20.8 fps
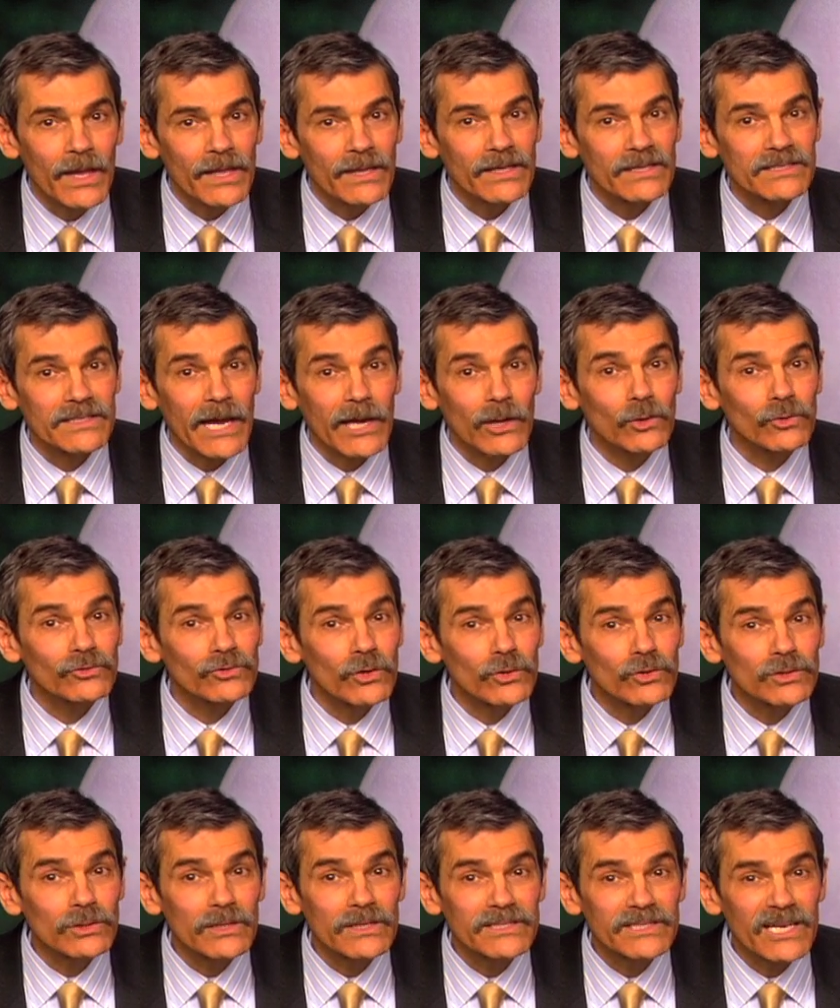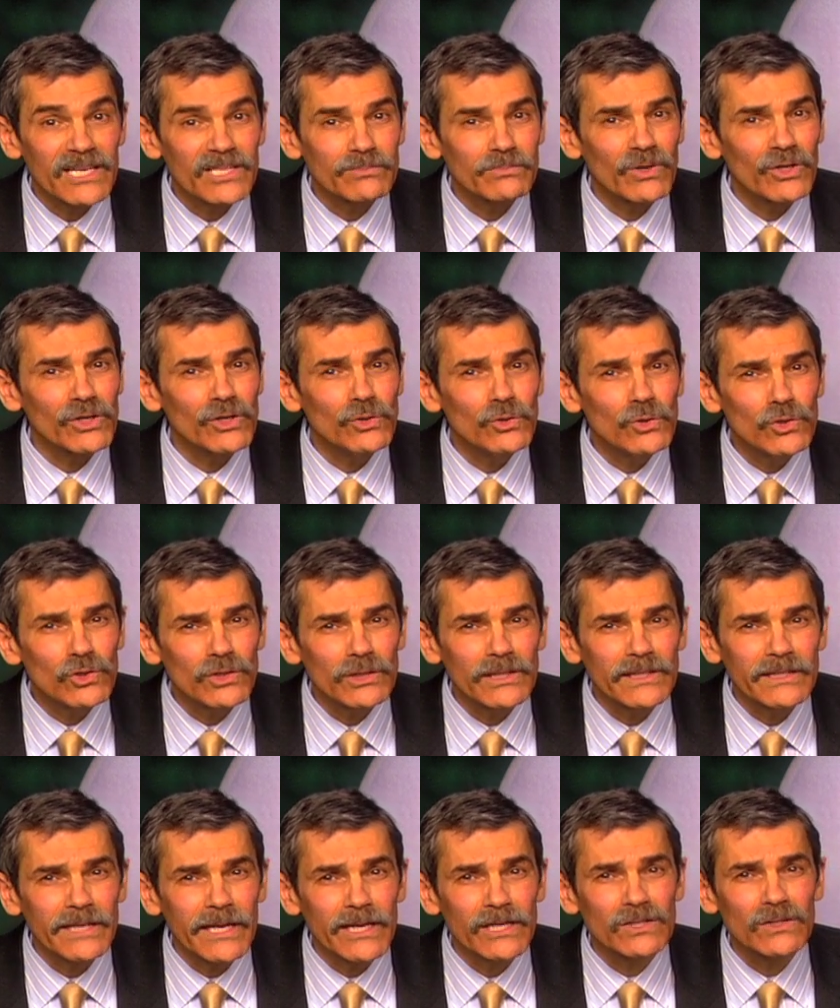The psychosocial assessment usually
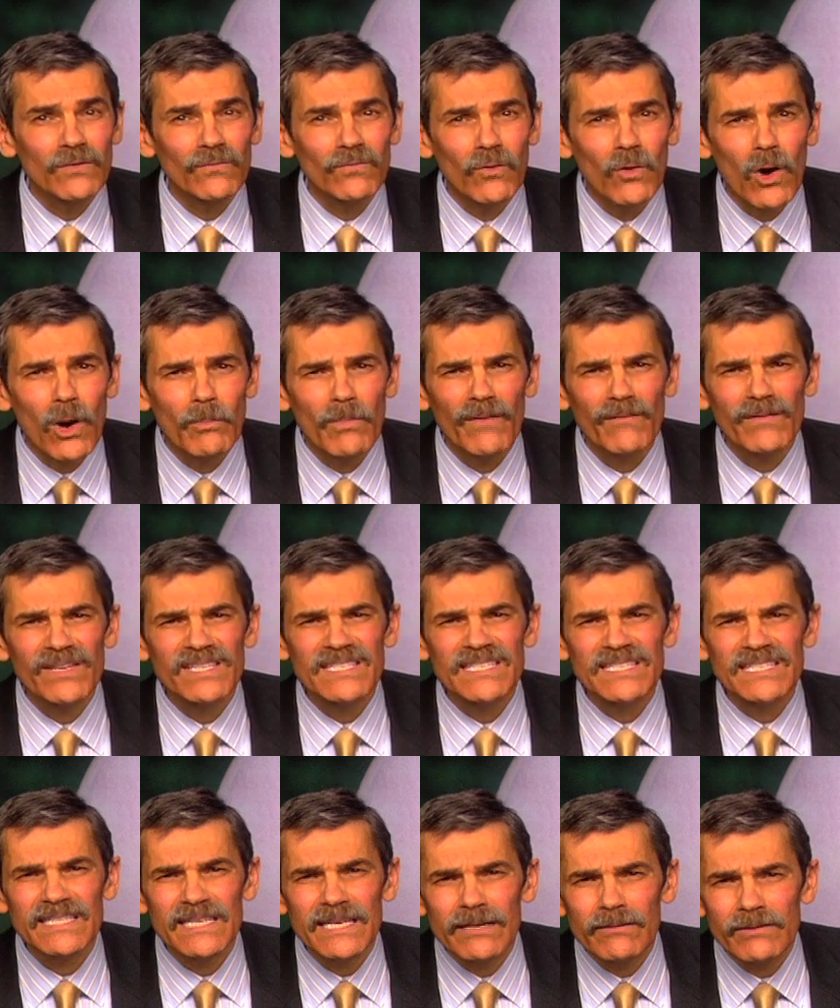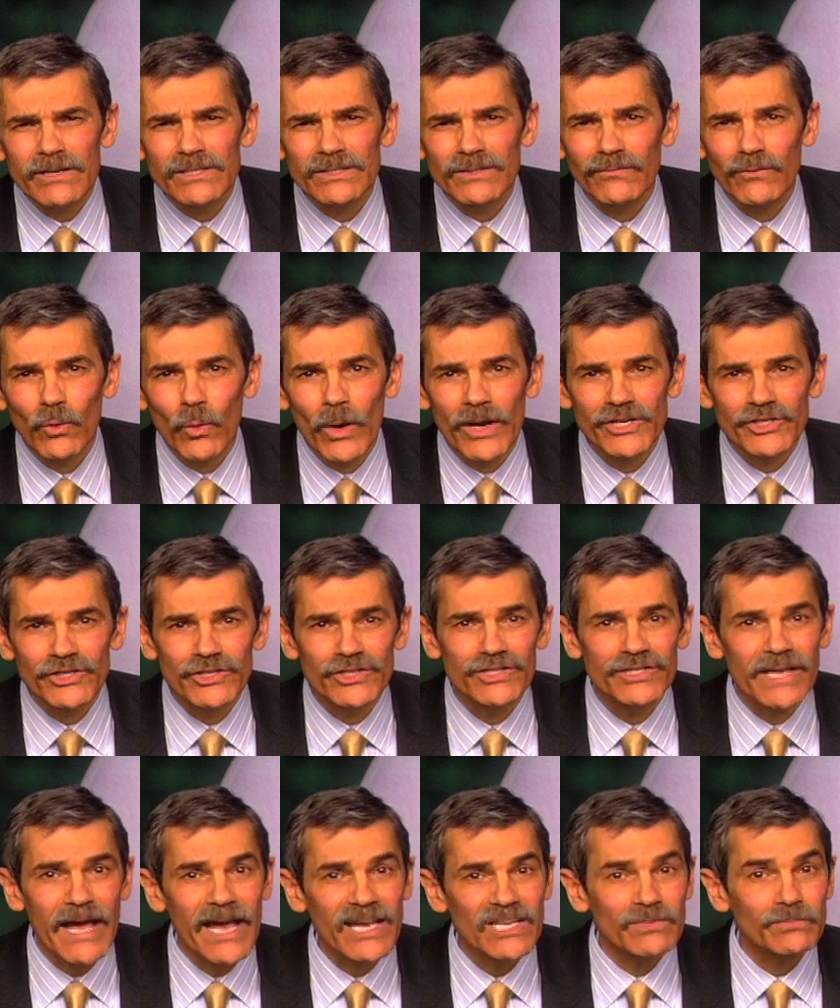takes the form of a series of questions
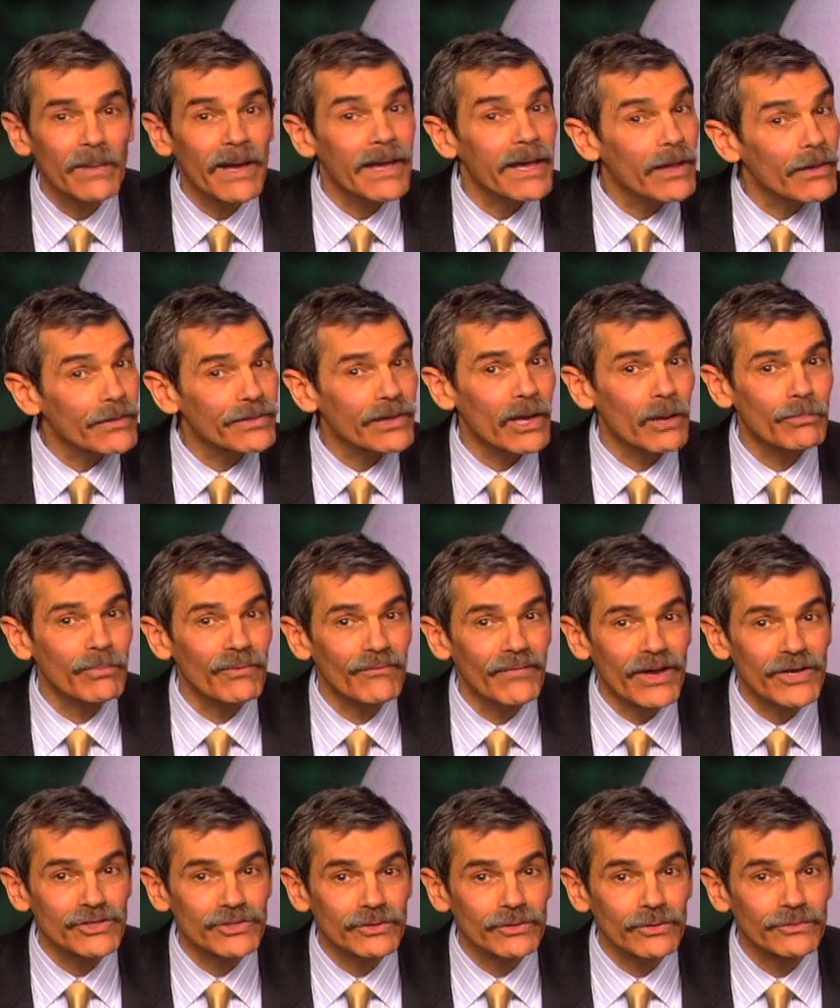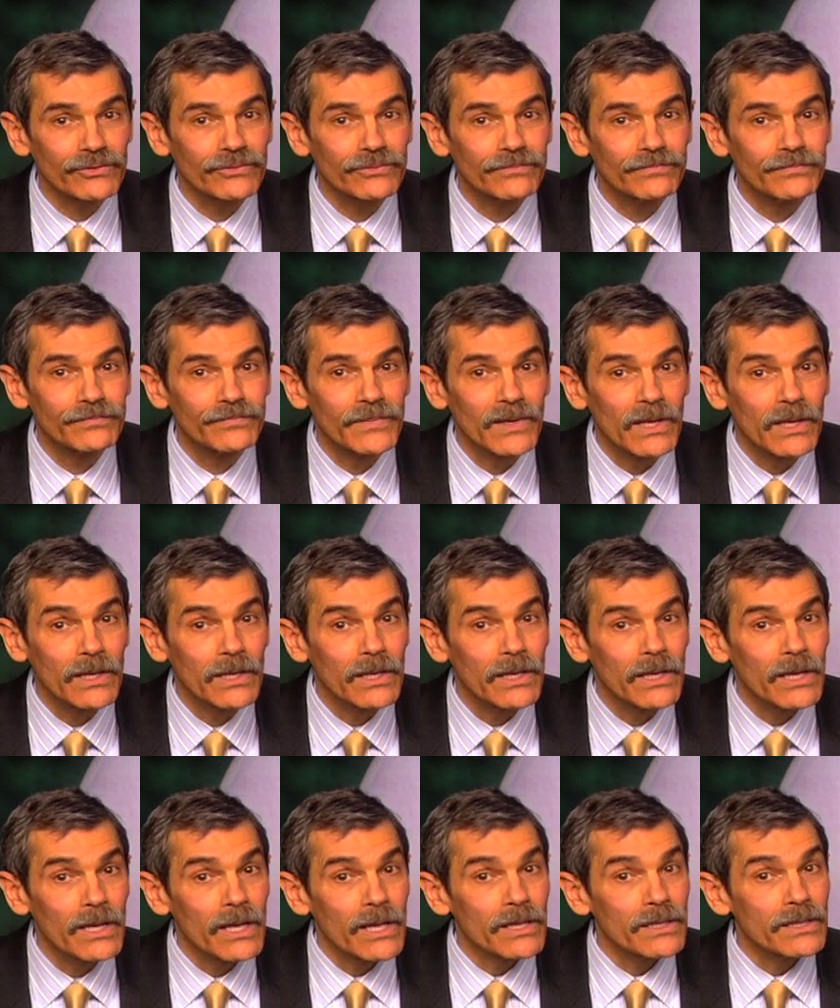asked by healthcare professionals.
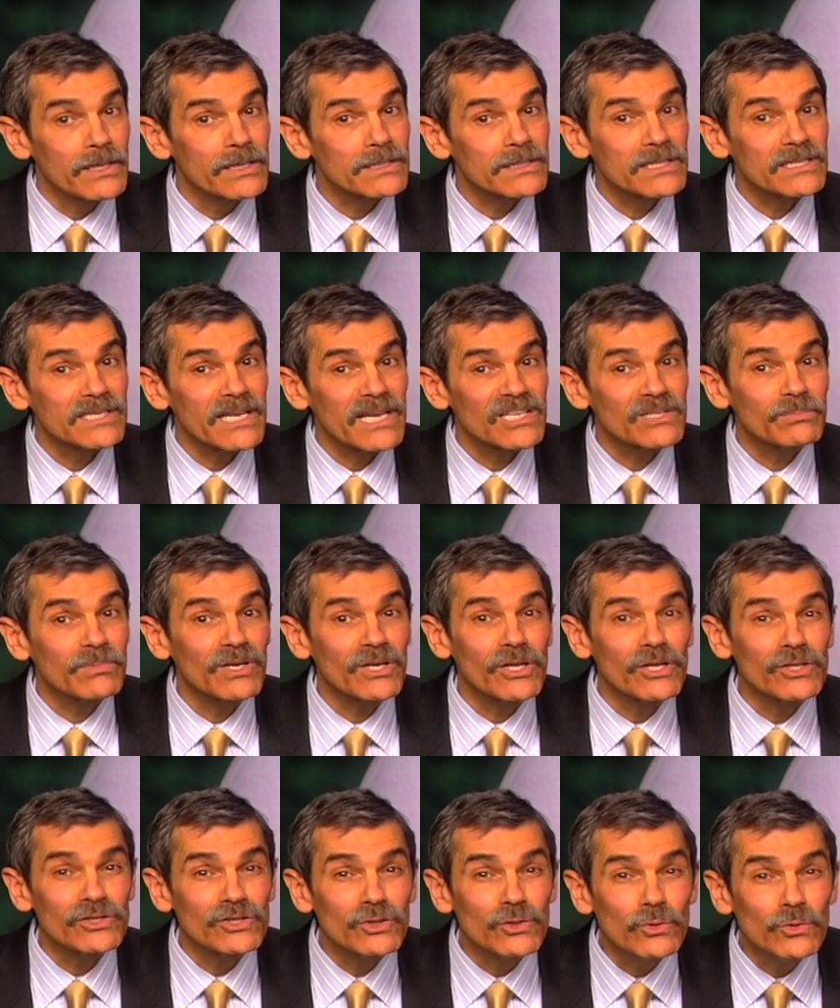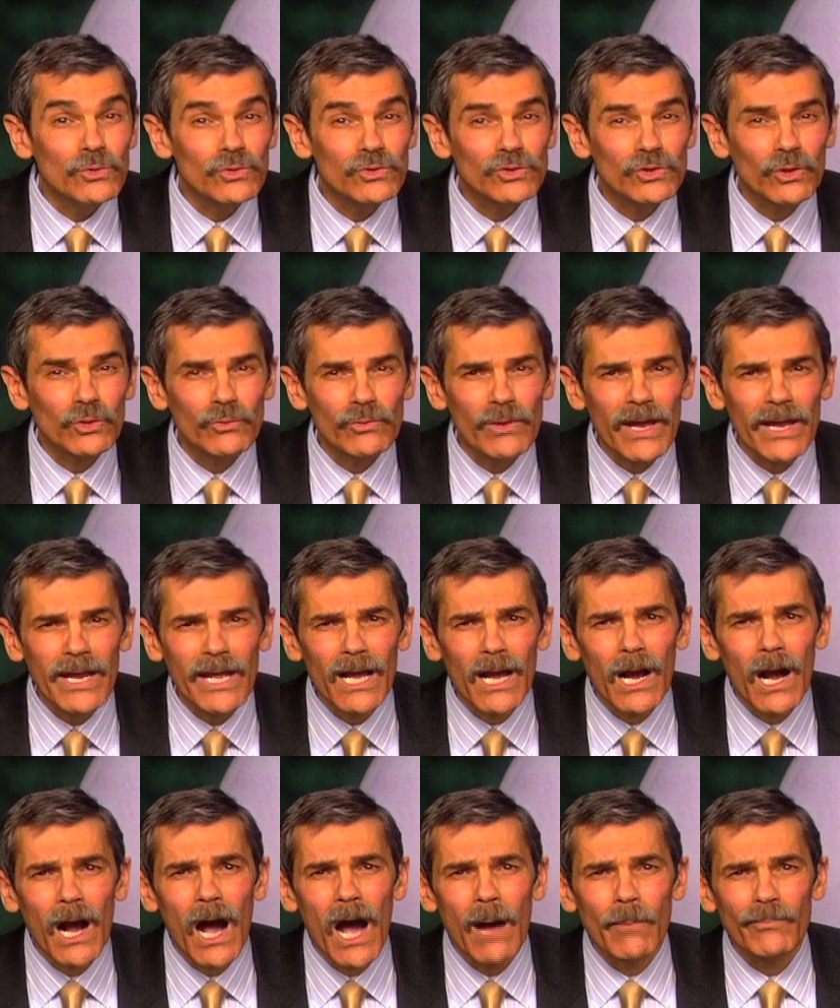This assessment is used to create a
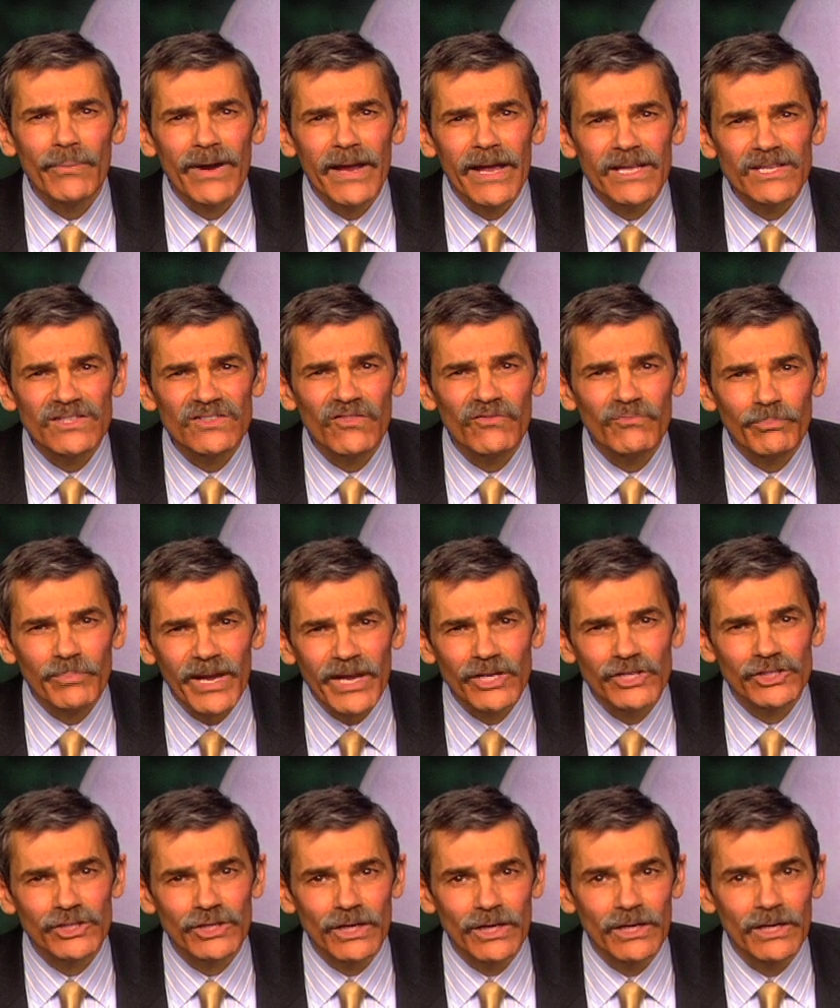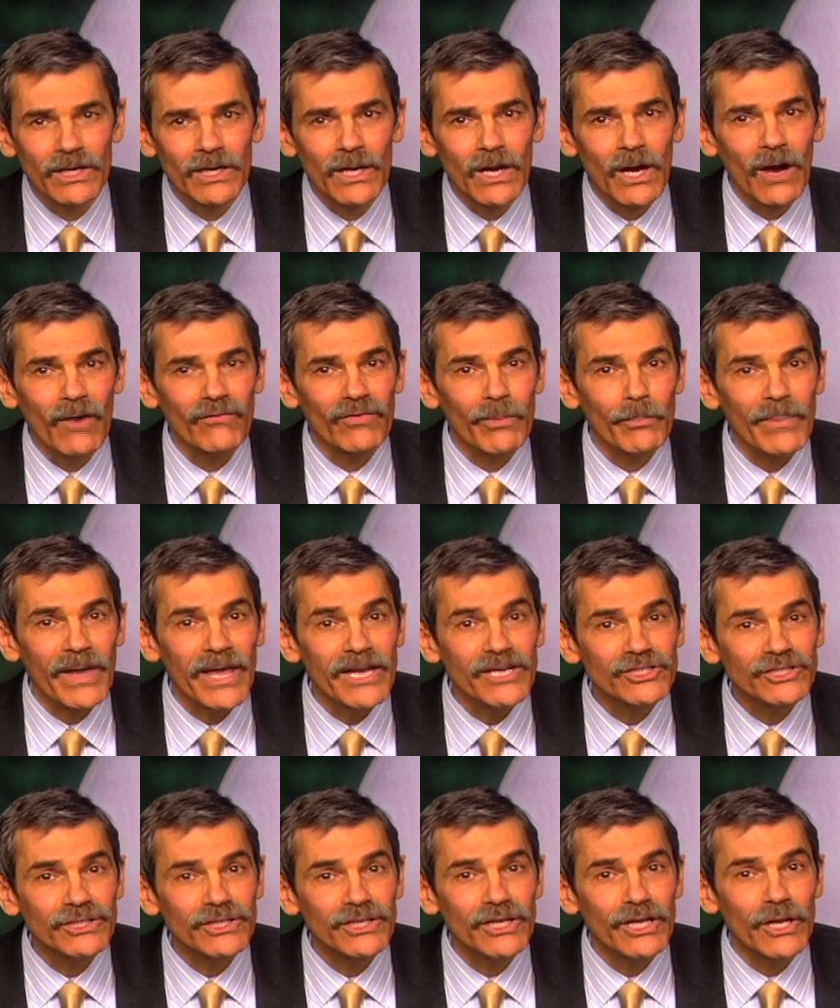comprehensive picture of the
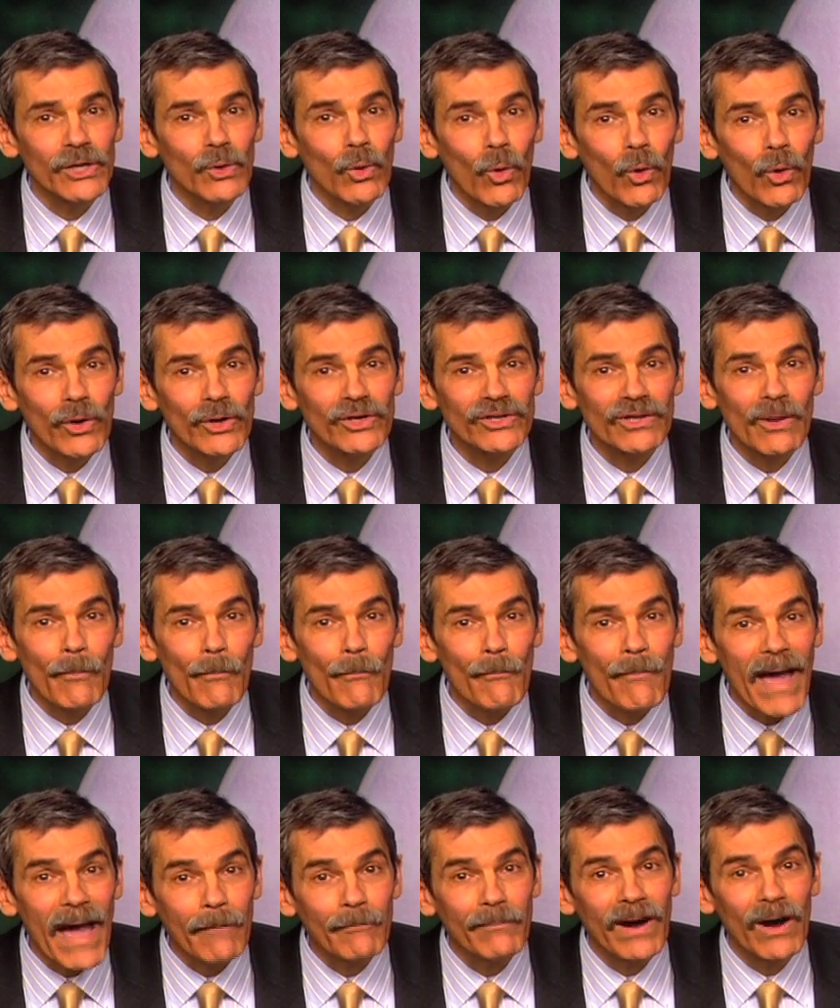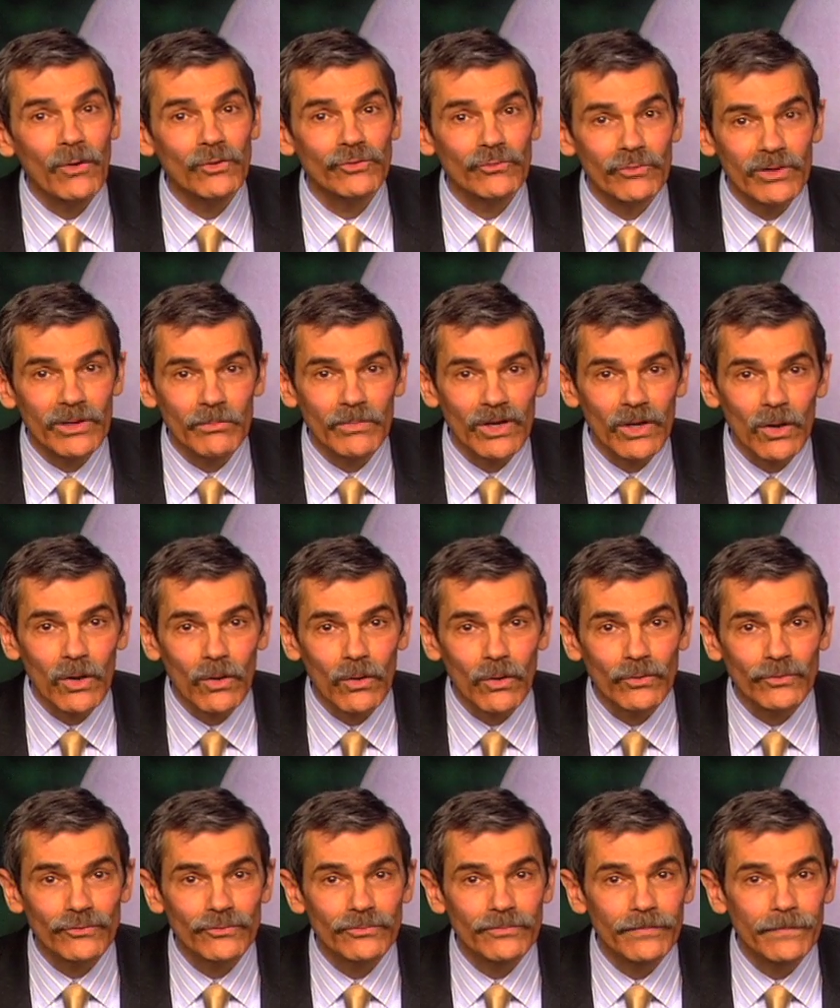patient in order to map out treatment
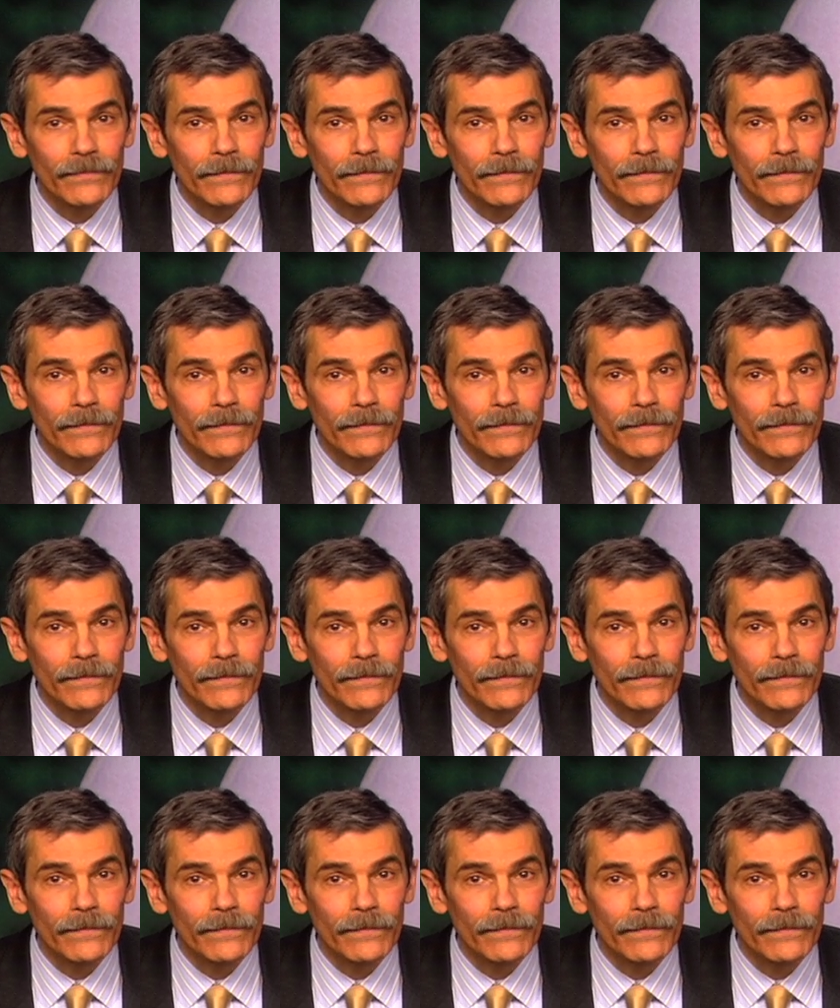goals.